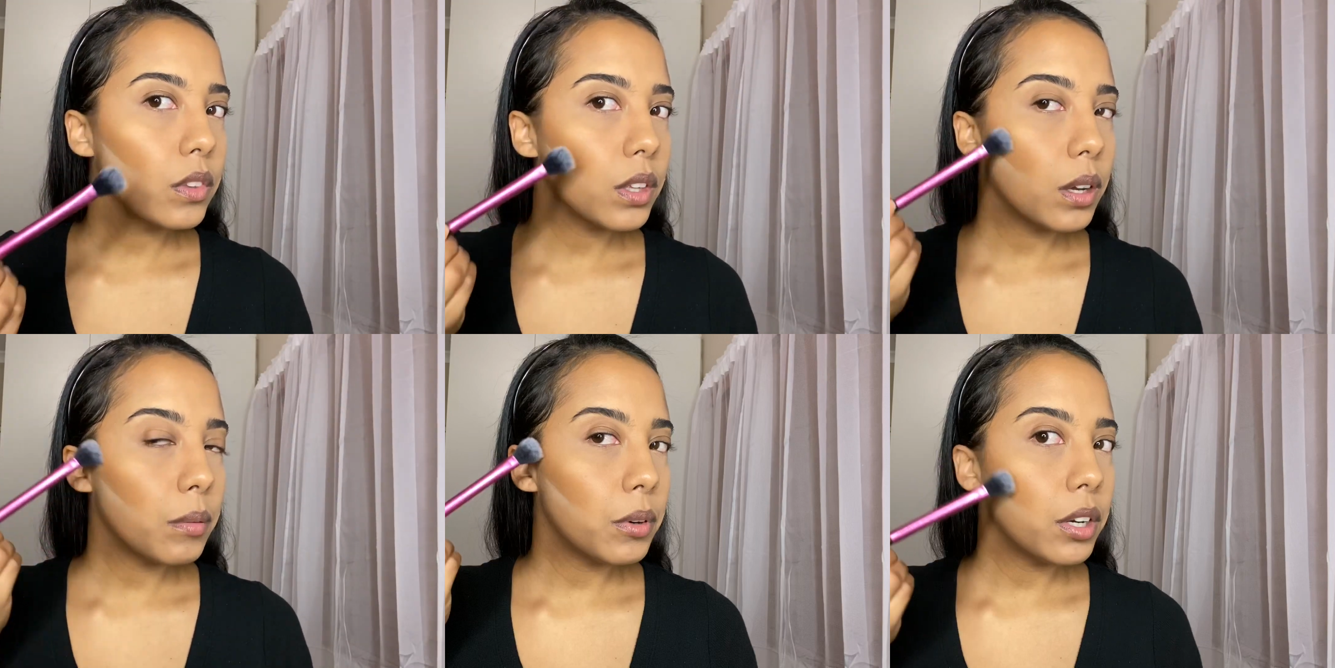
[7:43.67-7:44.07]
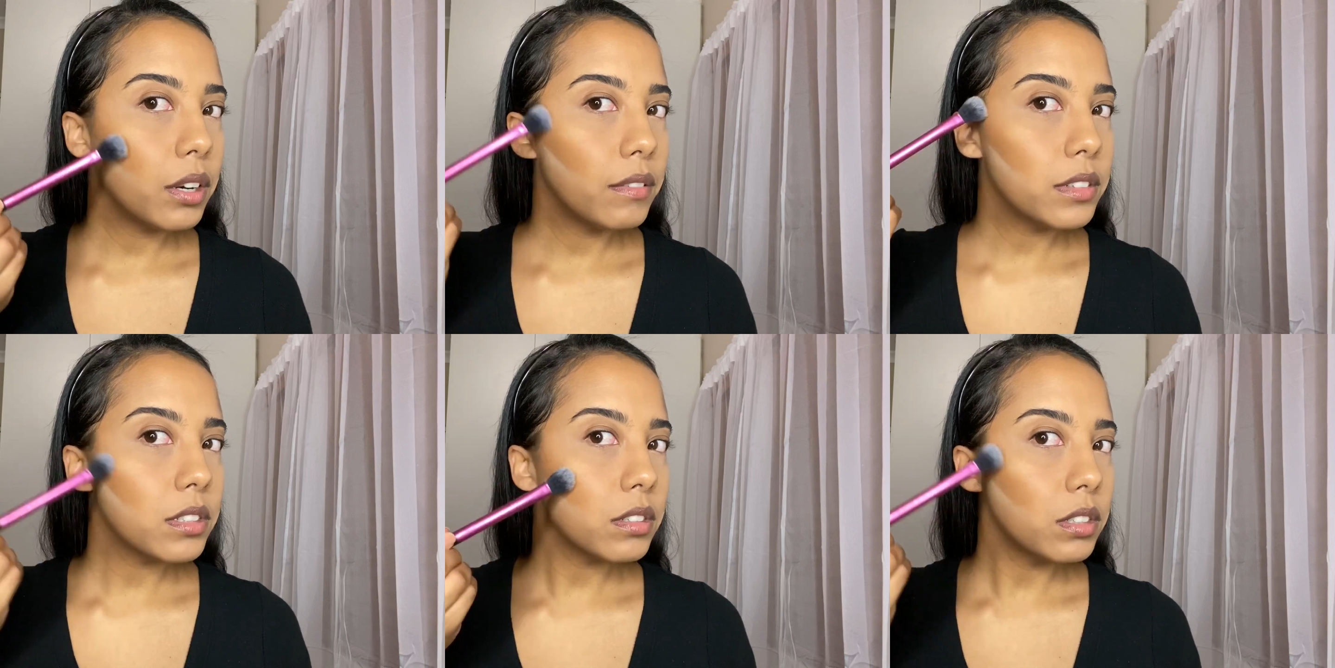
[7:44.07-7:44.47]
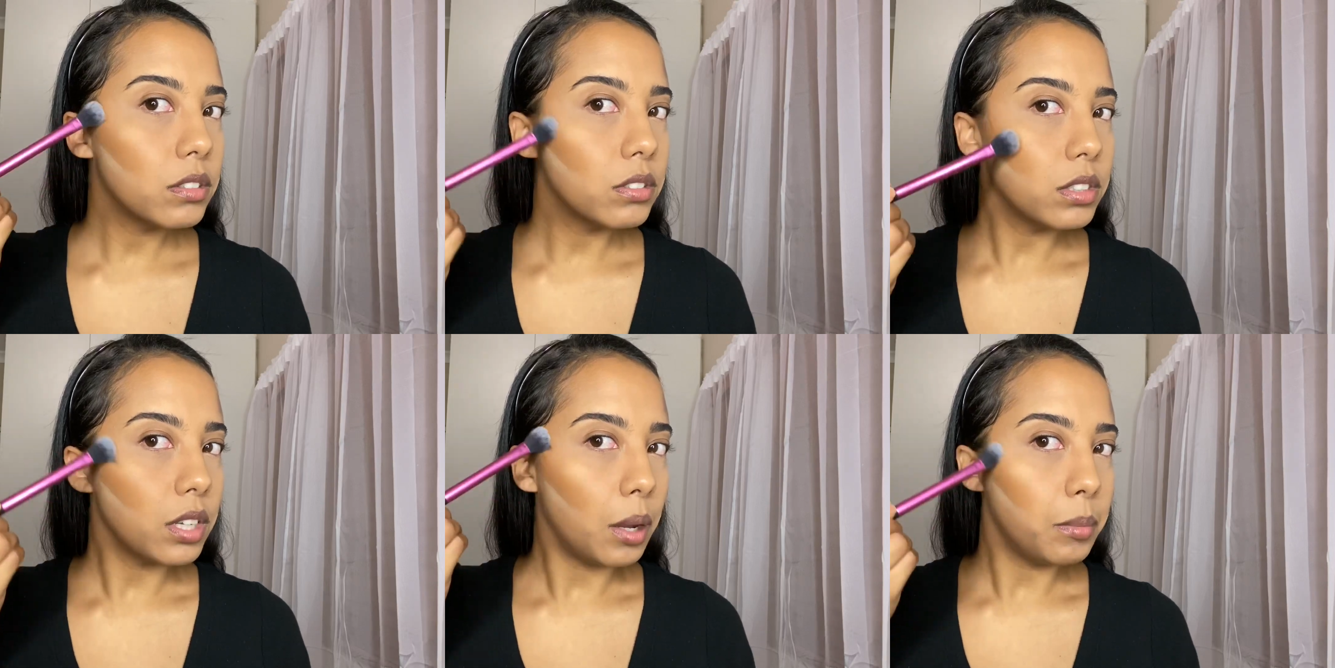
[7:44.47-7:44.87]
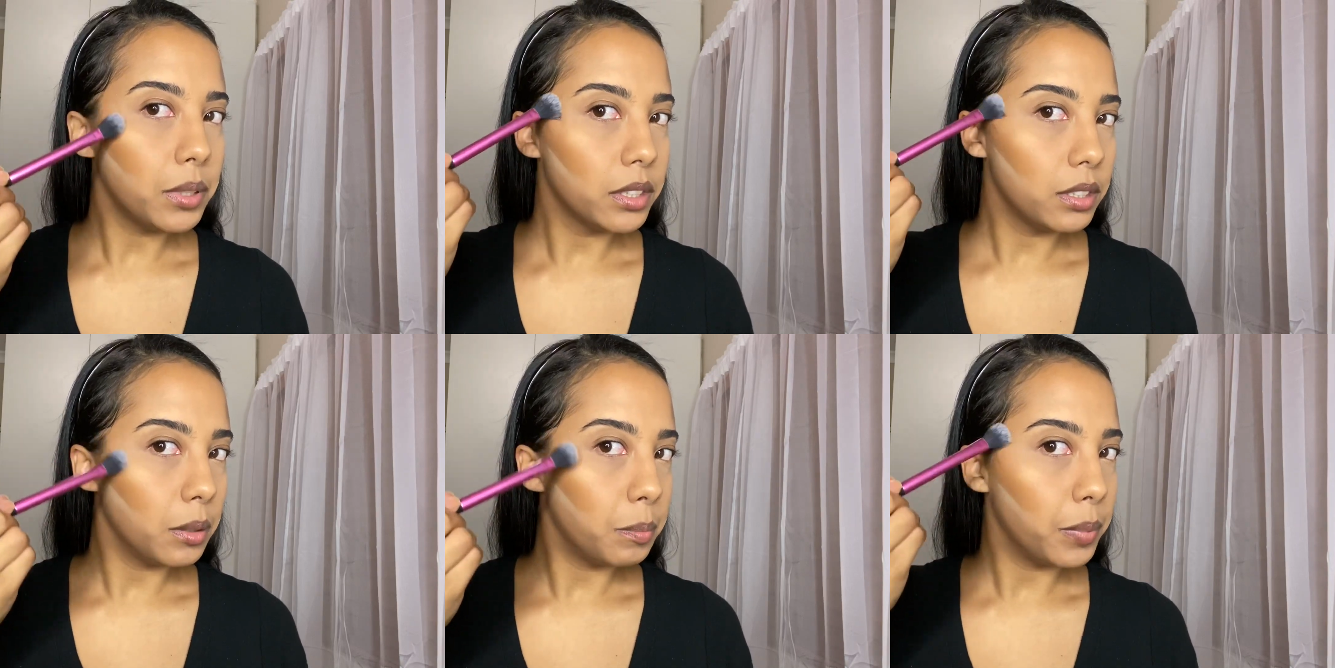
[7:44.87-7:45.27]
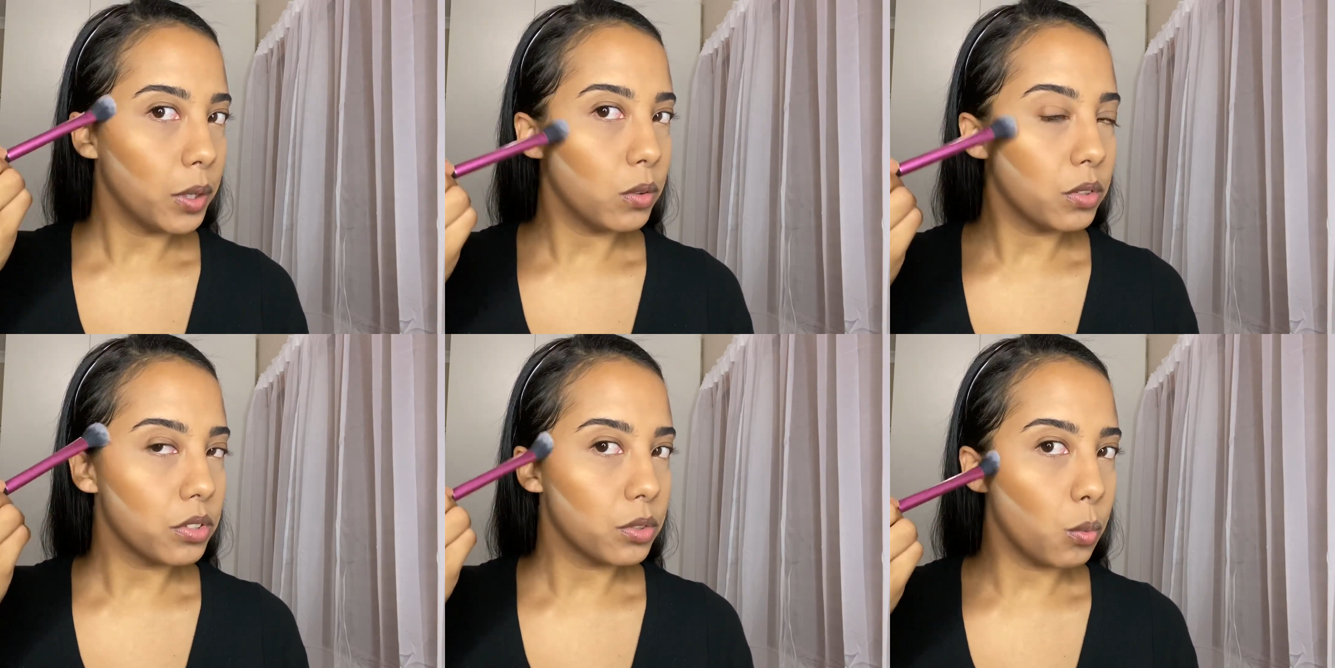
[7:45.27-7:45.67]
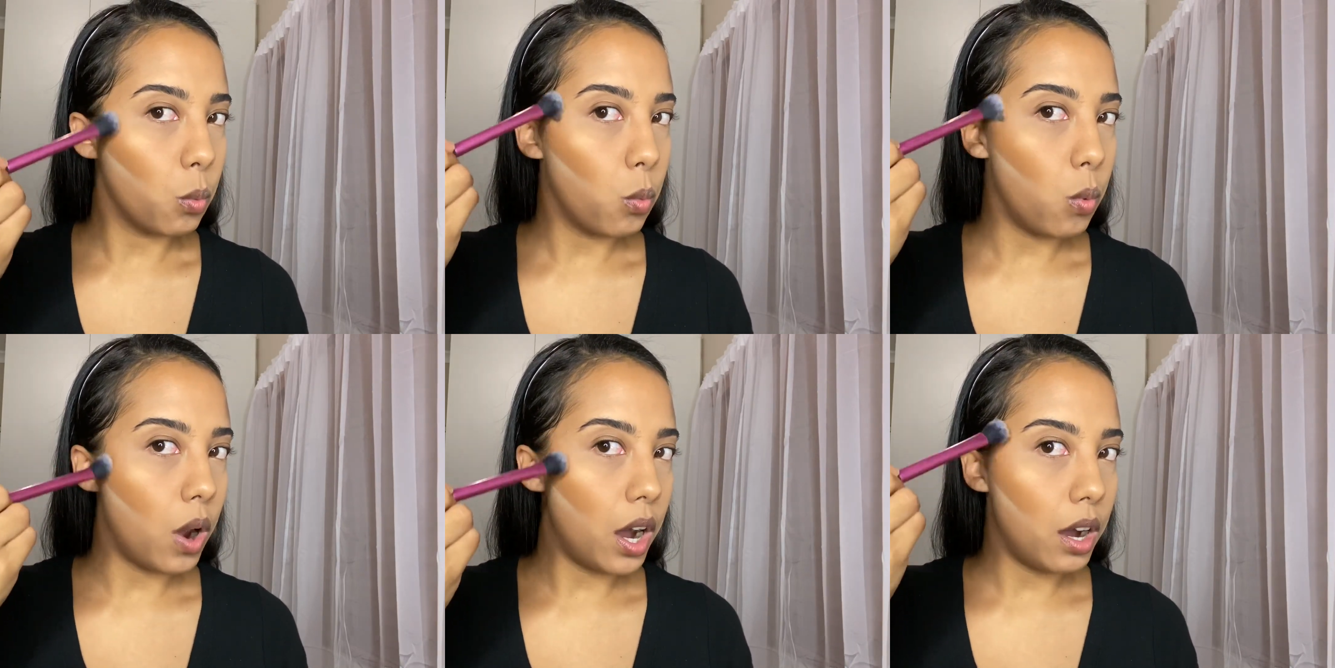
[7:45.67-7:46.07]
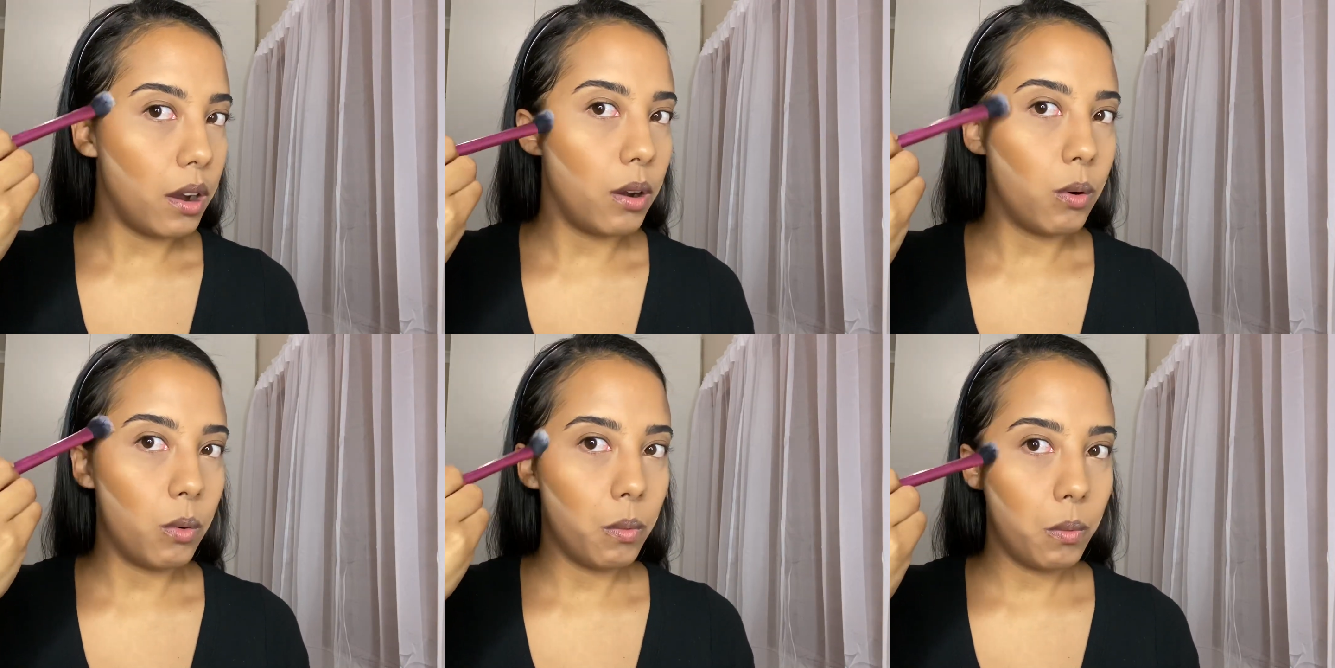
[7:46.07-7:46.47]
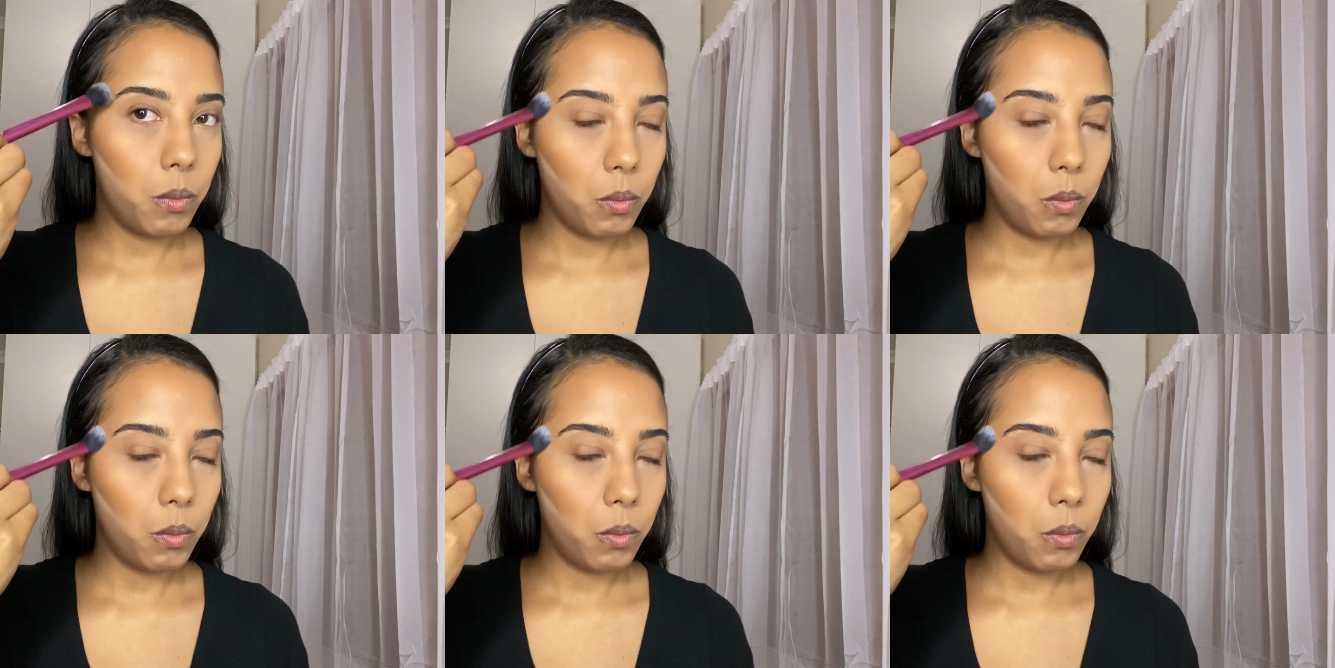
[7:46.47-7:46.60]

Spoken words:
I'm not even going to double dip because wow,